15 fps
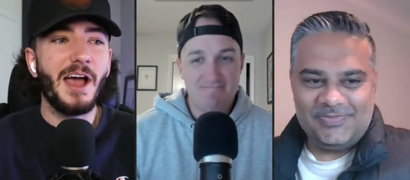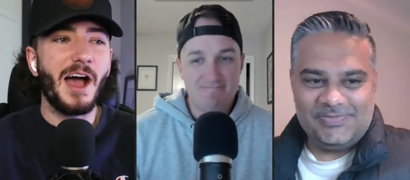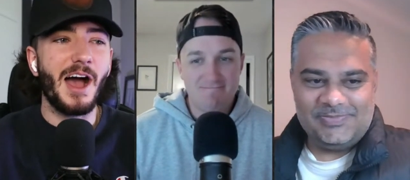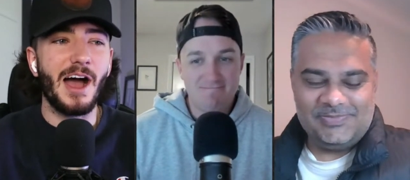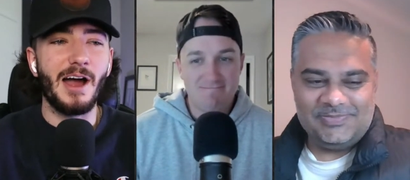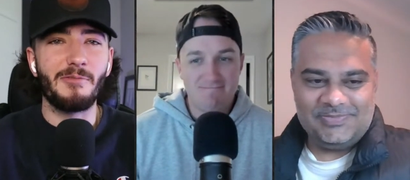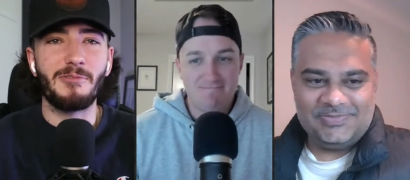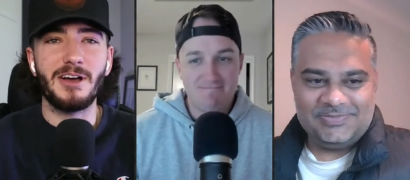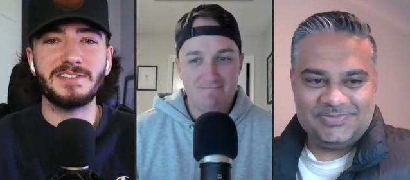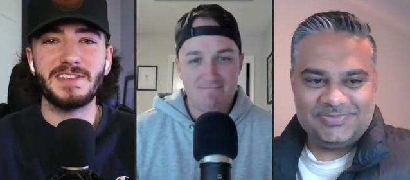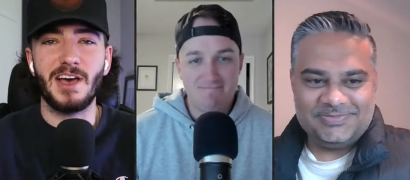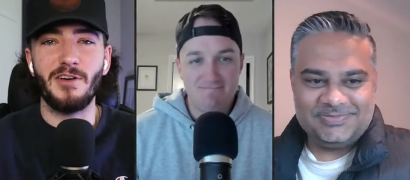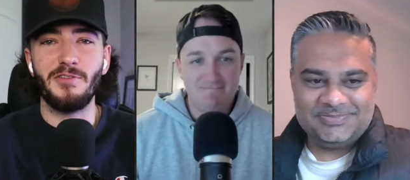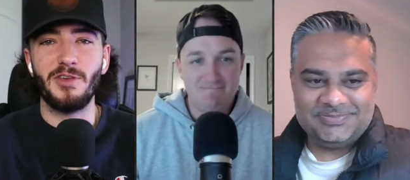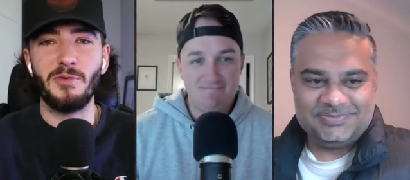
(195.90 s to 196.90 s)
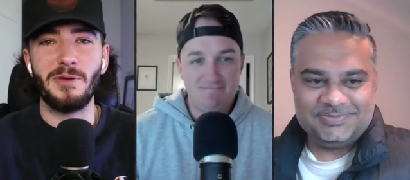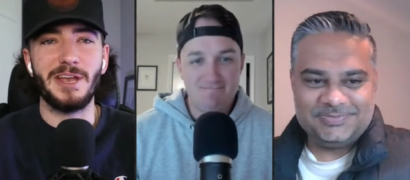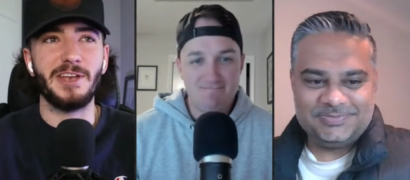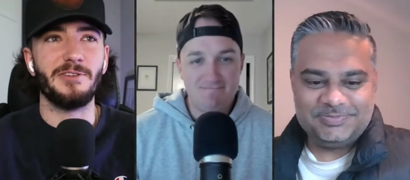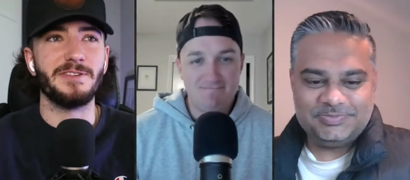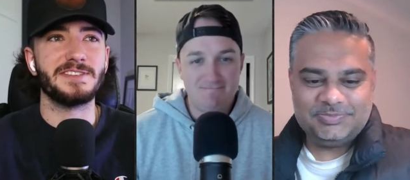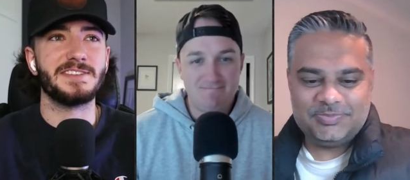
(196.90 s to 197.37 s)
Speaker 1: Uh, Russ, how you
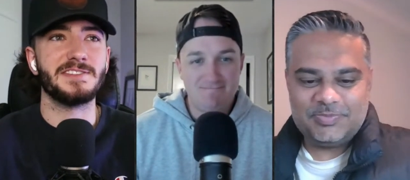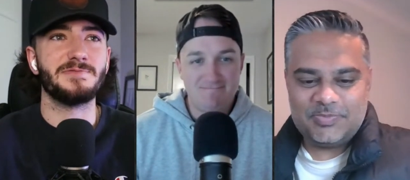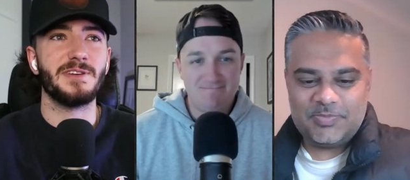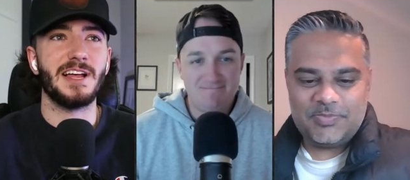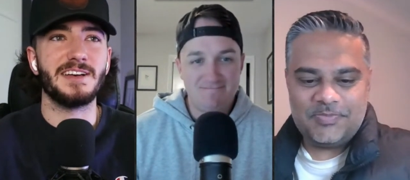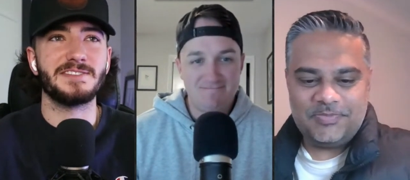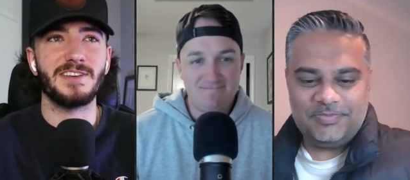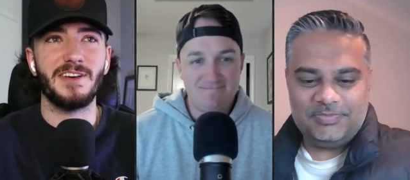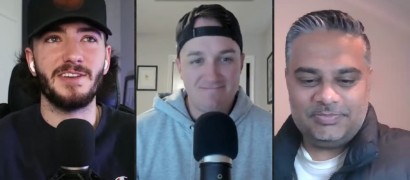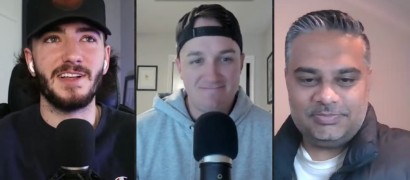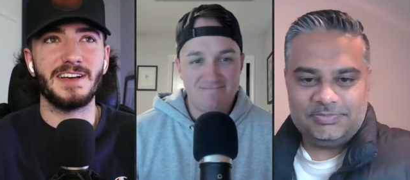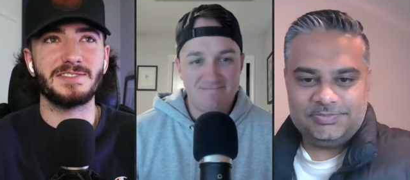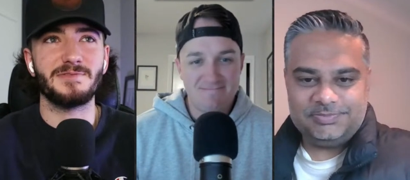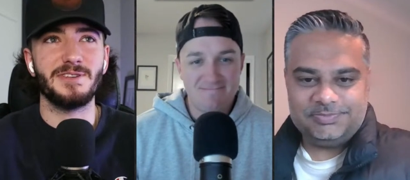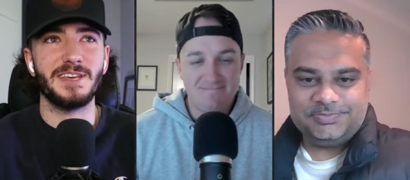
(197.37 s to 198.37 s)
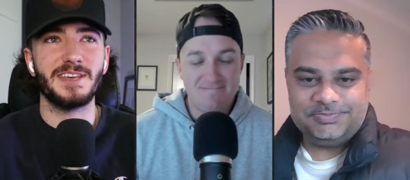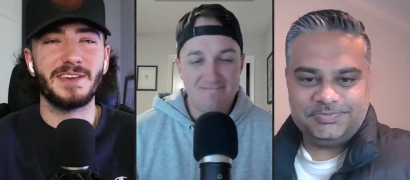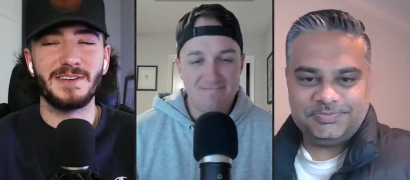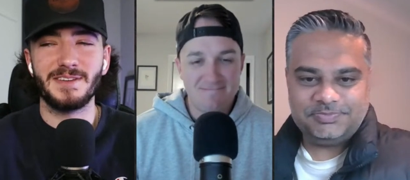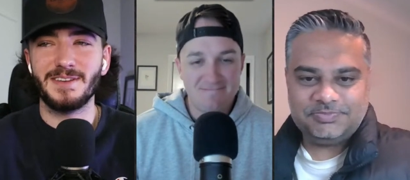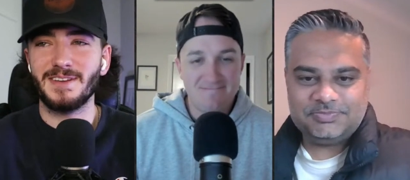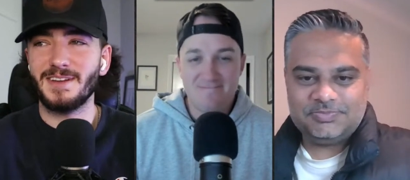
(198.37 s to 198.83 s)
been doing since we last saw you last
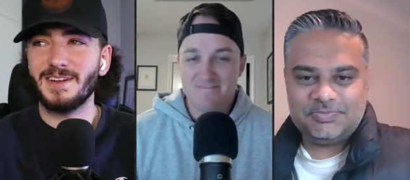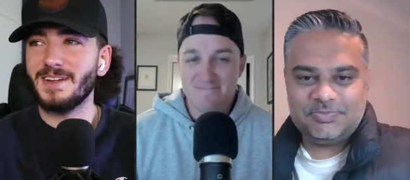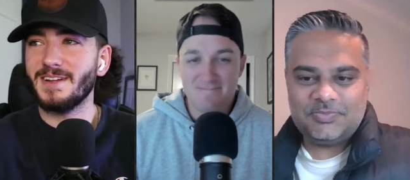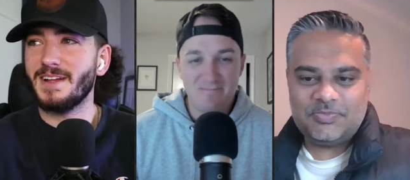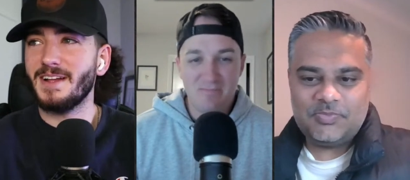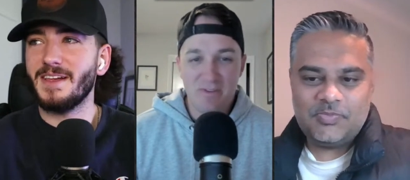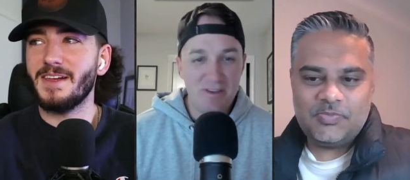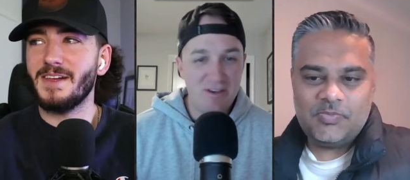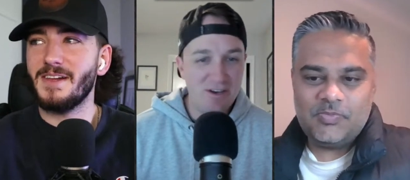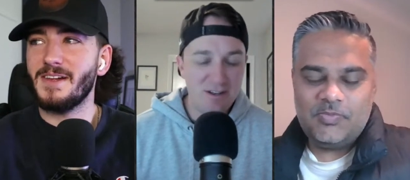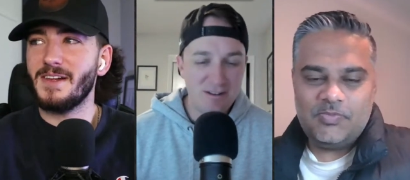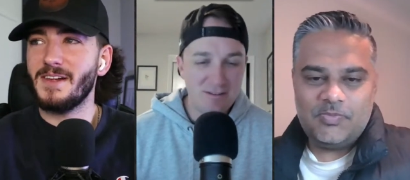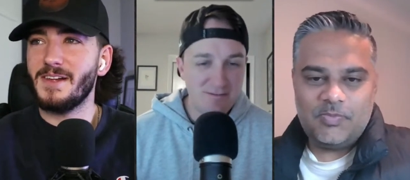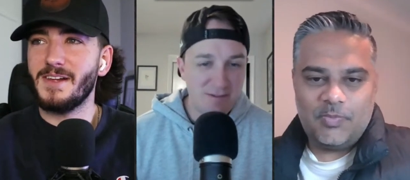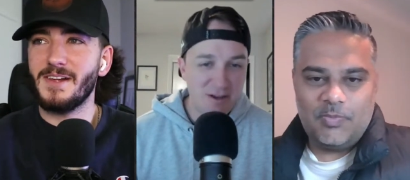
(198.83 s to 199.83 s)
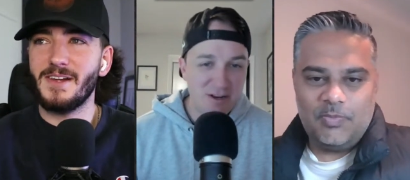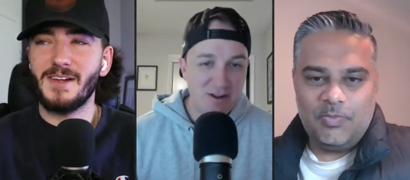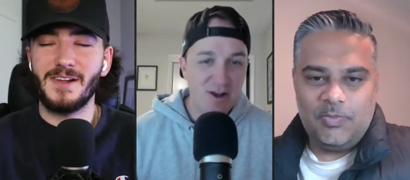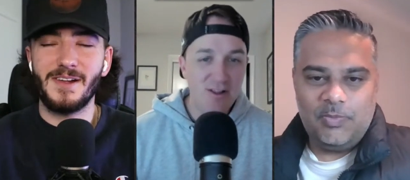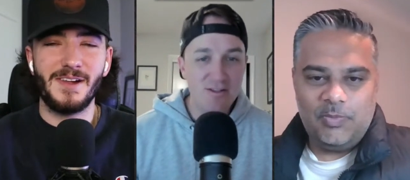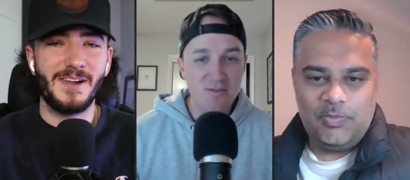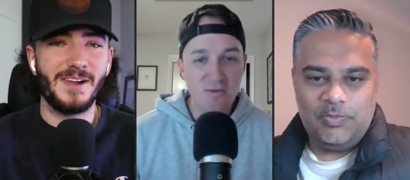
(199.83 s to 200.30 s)
week? Good. Good.
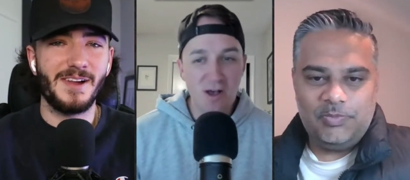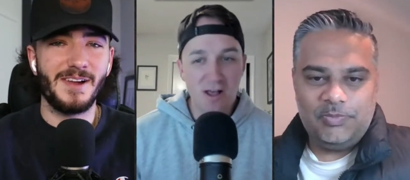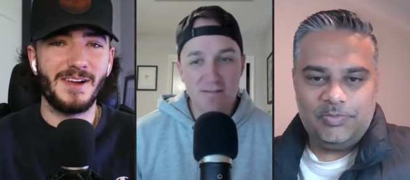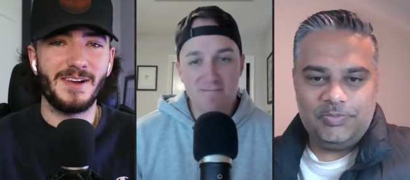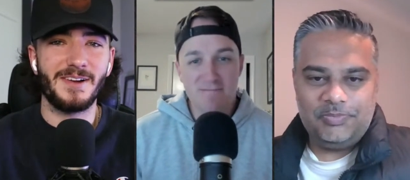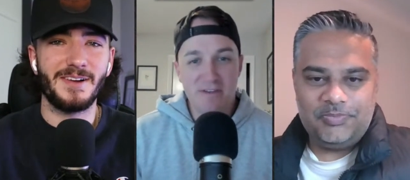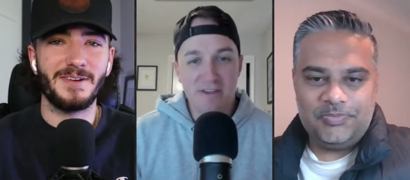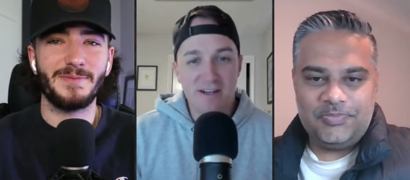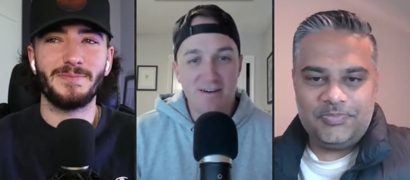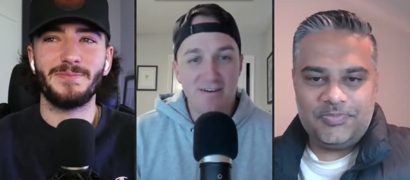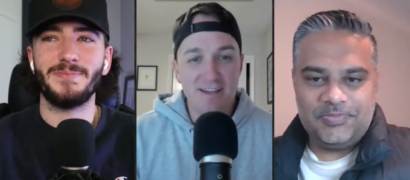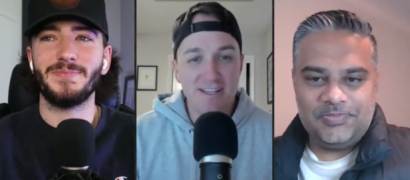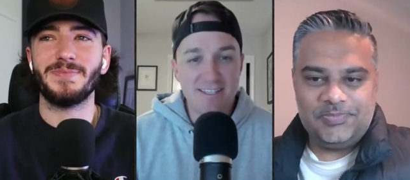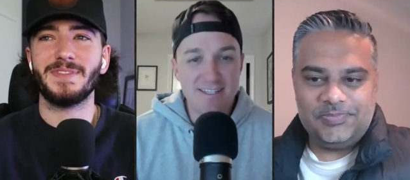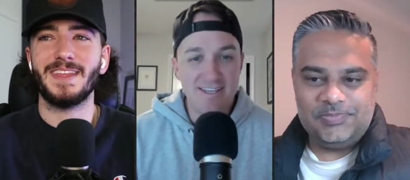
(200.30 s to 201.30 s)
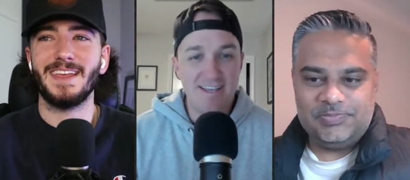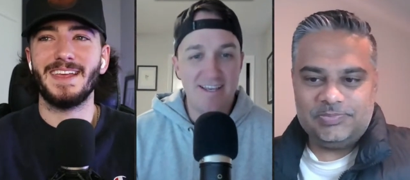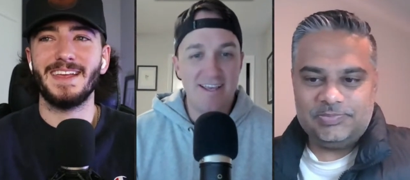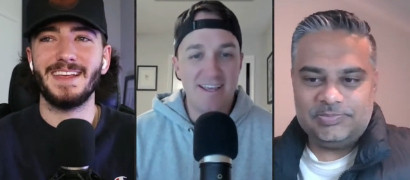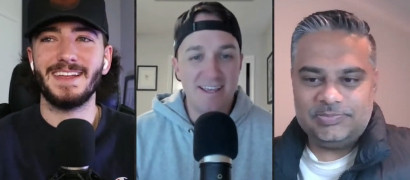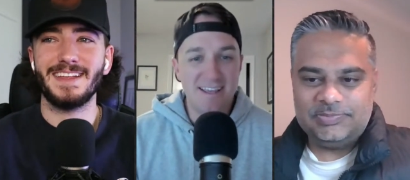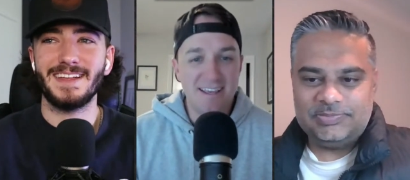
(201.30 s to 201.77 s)
Speaker 2: All is well. You know, it's
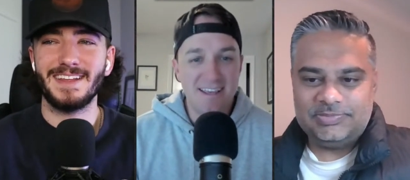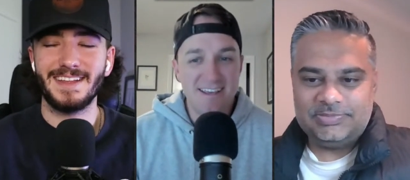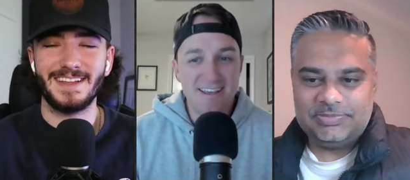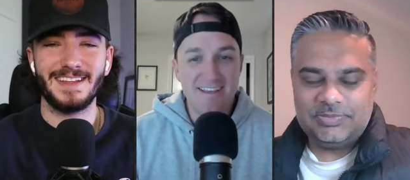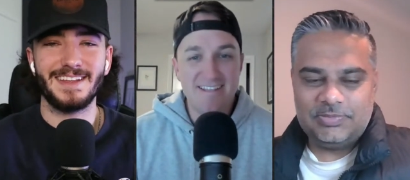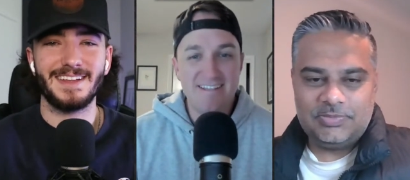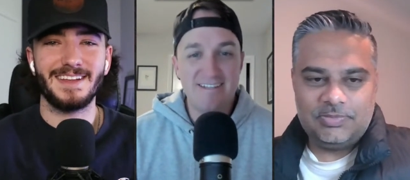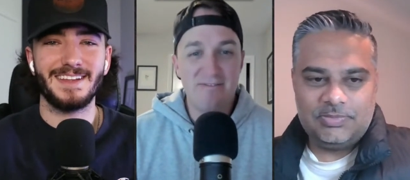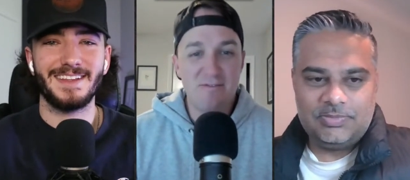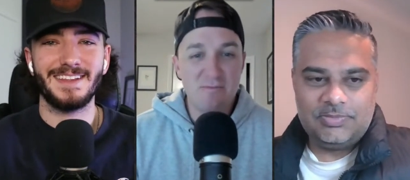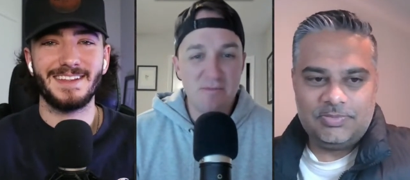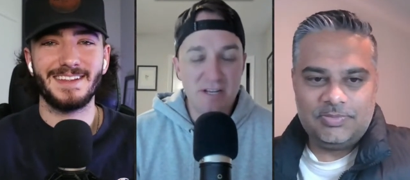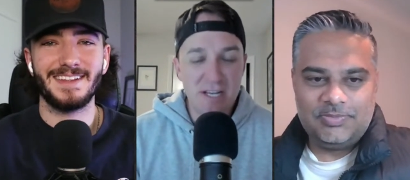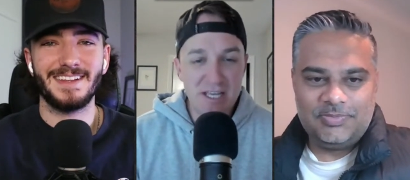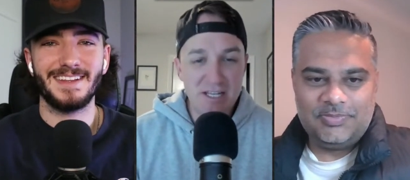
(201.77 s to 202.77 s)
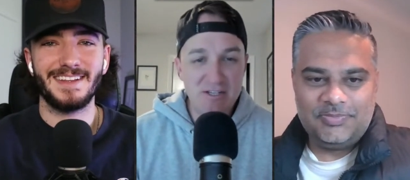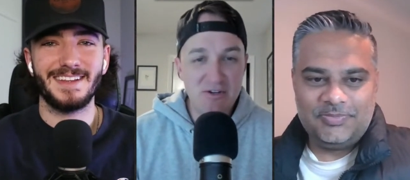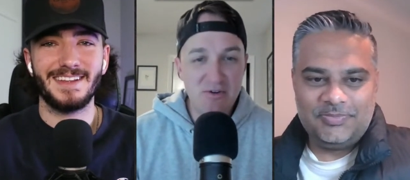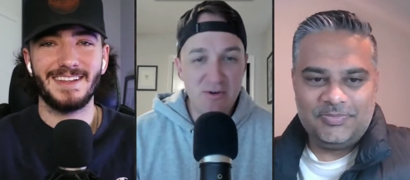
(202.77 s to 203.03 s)
uh, it's tough for me to get too